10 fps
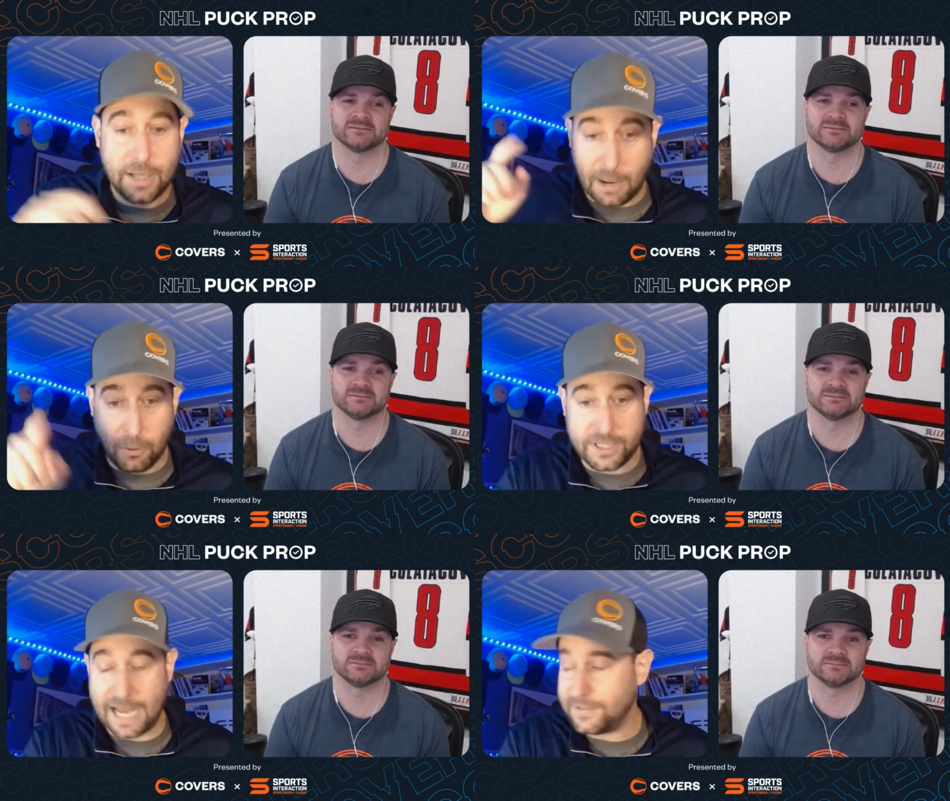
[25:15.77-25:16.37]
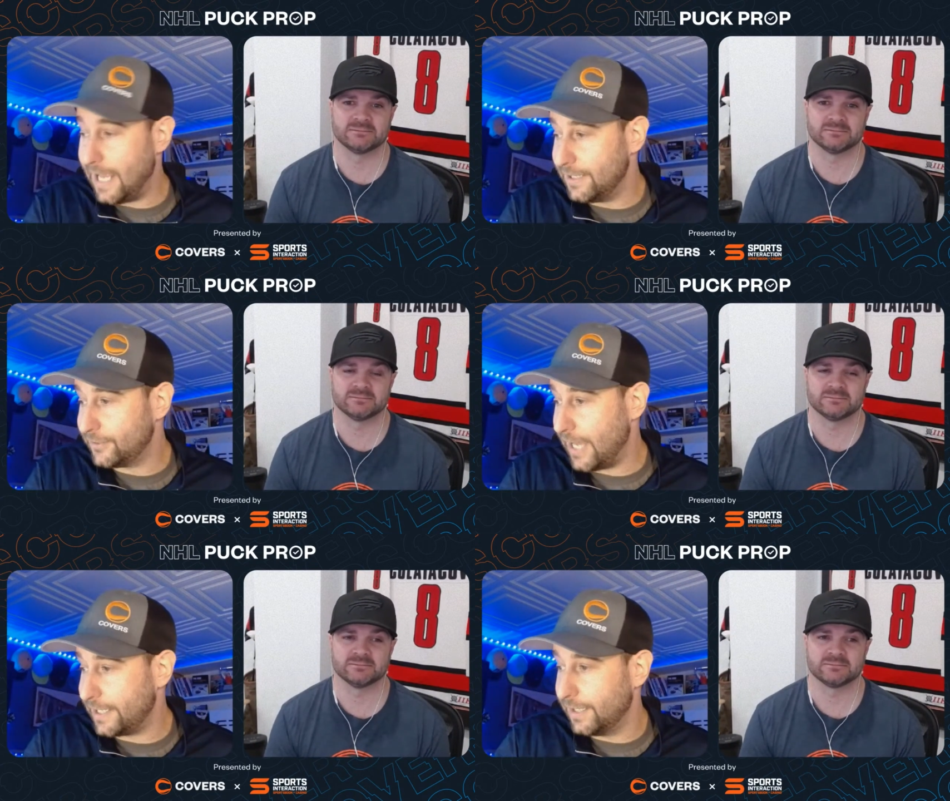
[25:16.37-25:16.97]
Speaker 1: and we'll get to that in a
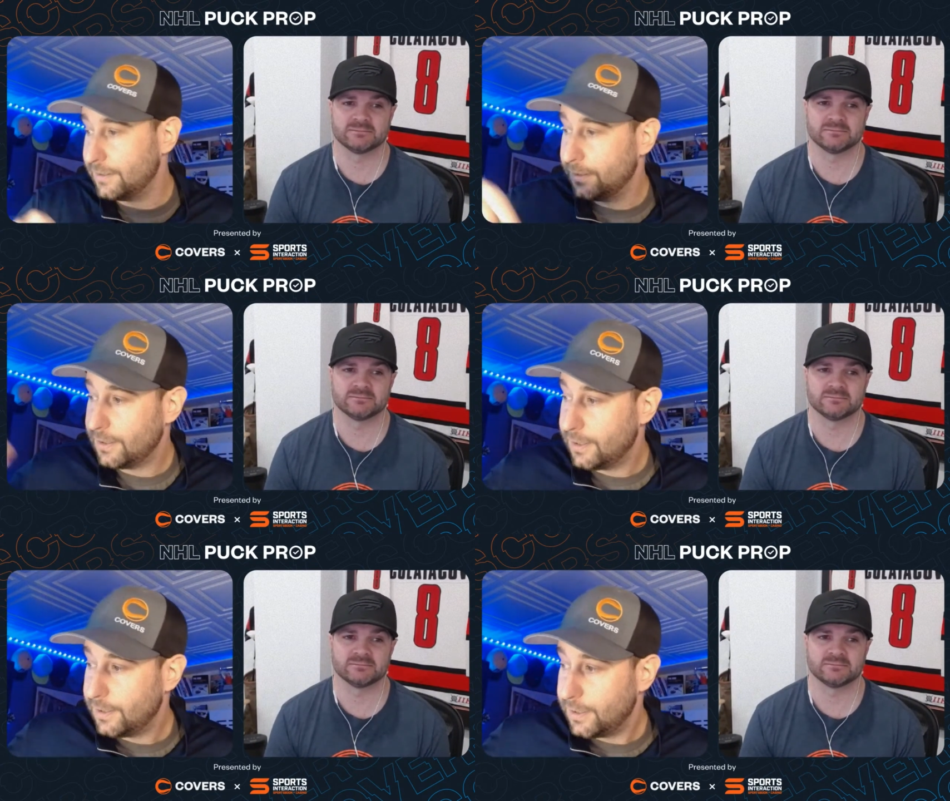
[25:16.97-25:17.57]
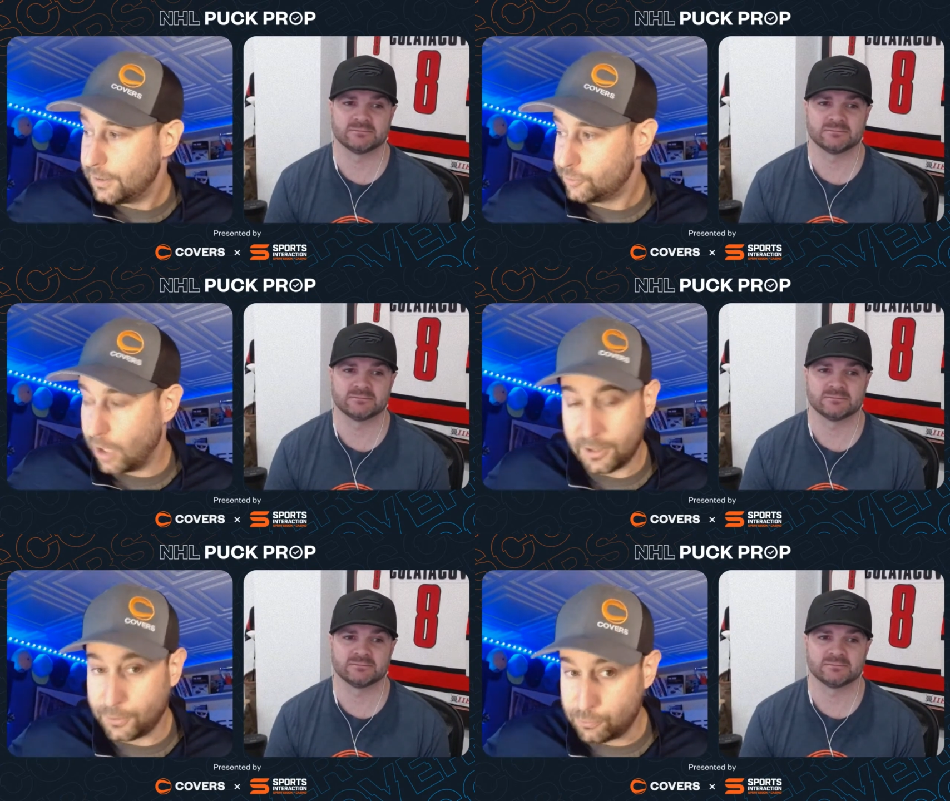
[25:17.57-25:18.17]
second.
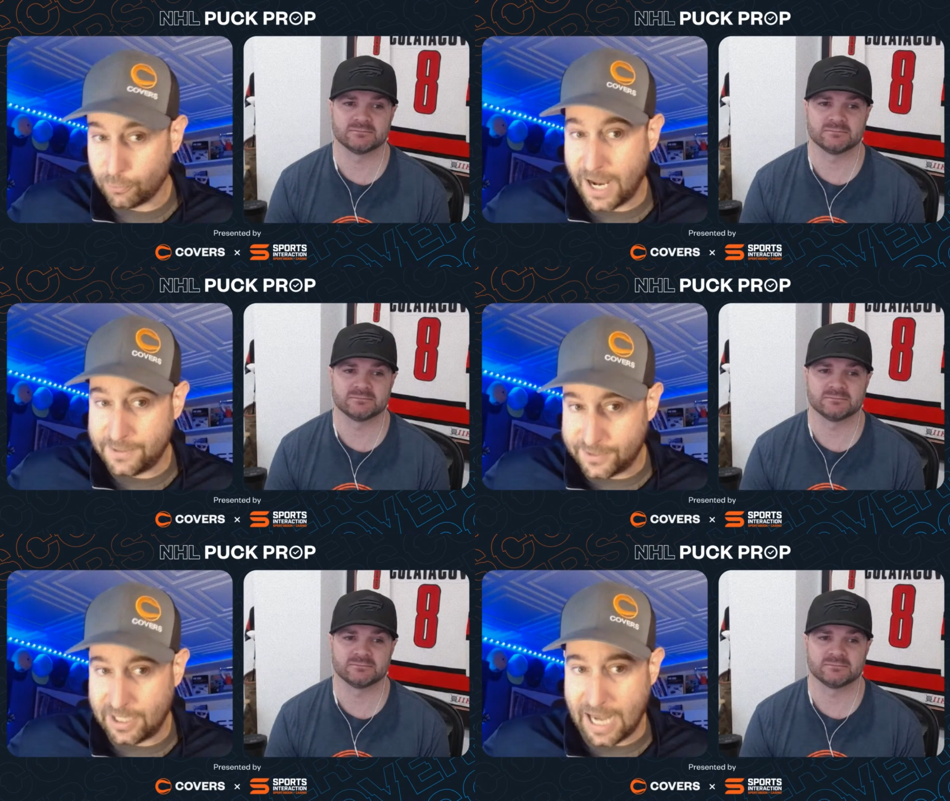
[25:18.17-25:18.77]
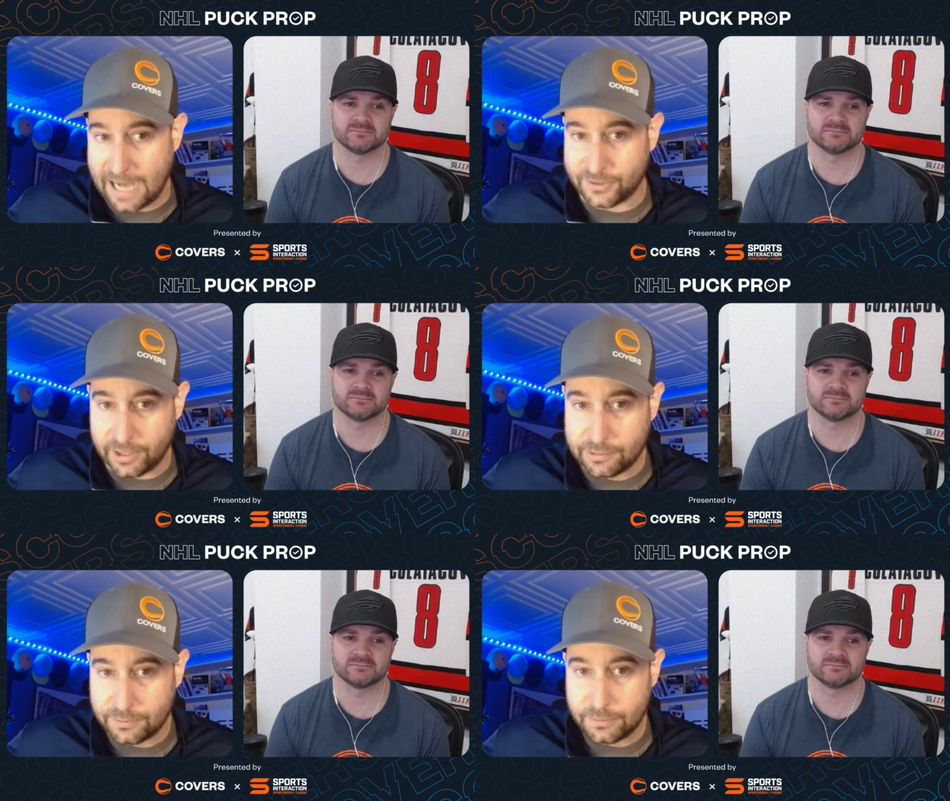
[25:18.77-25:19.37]
Jonathan Drouin did
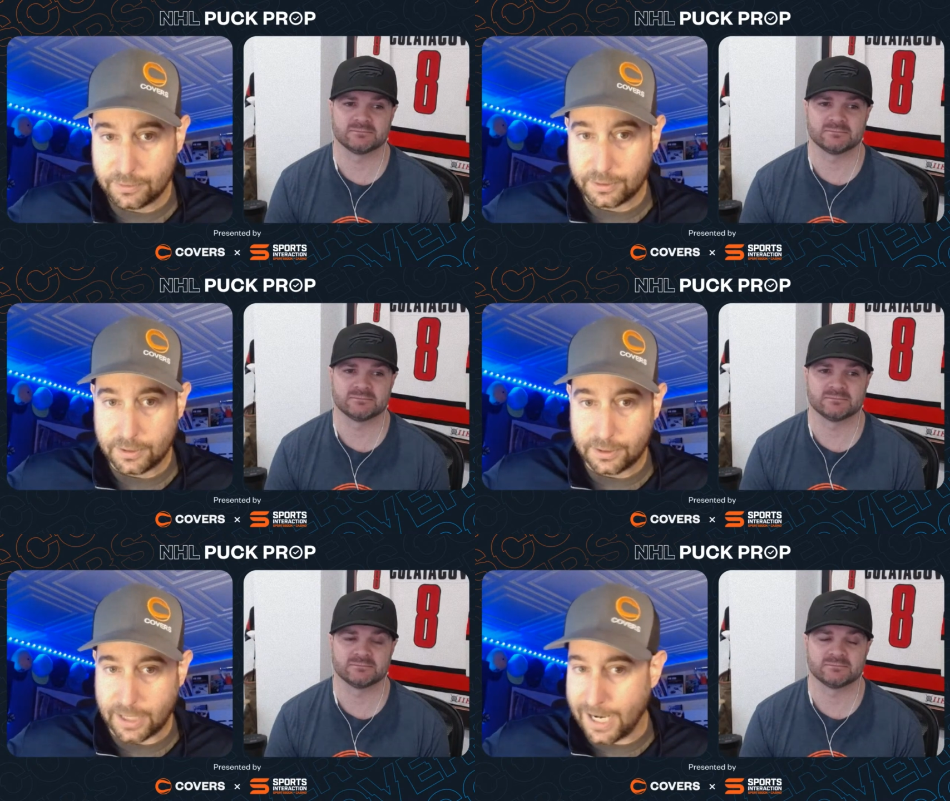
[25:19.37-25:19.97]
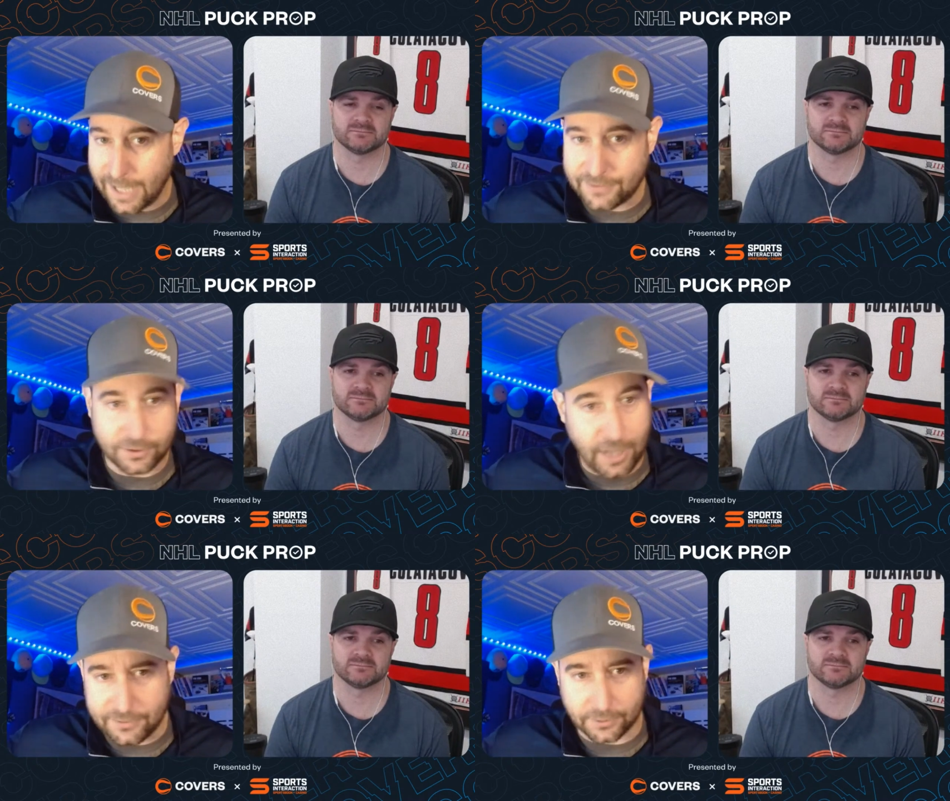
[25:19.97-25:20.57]
exit. Okay, that's
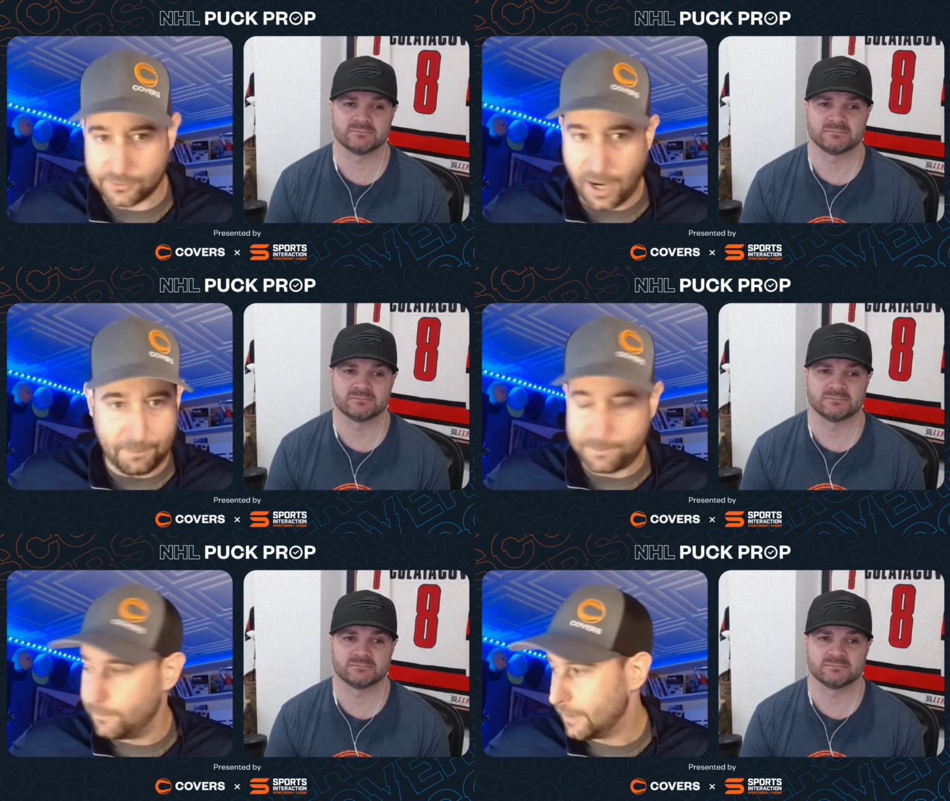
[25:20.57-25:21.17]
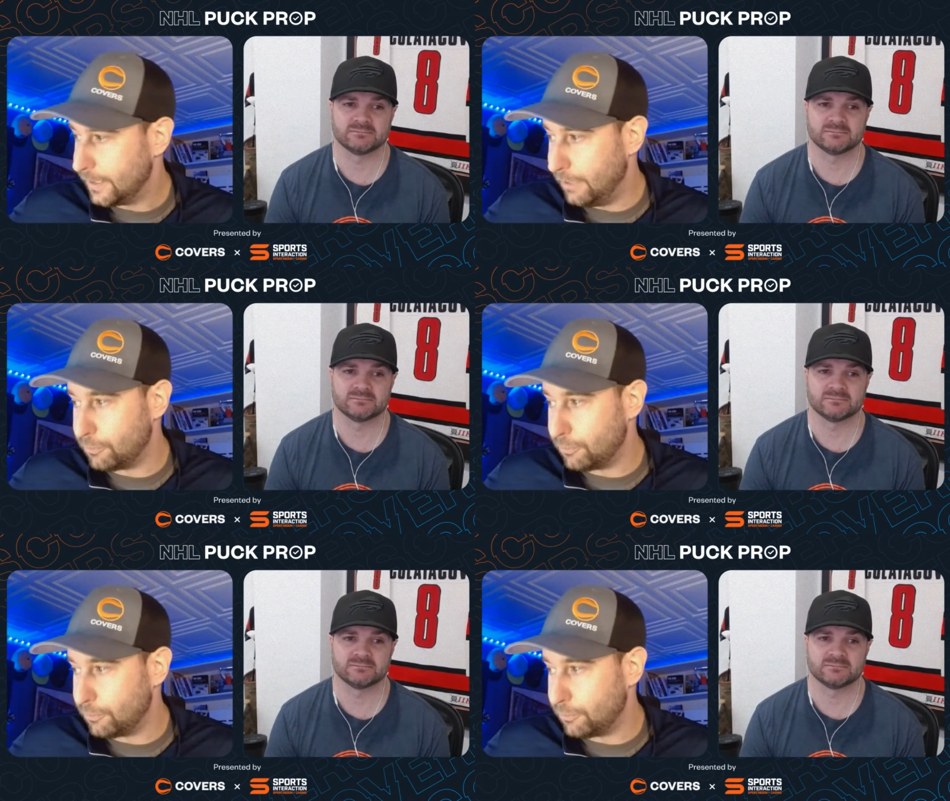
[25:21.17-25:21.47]
that's a top. He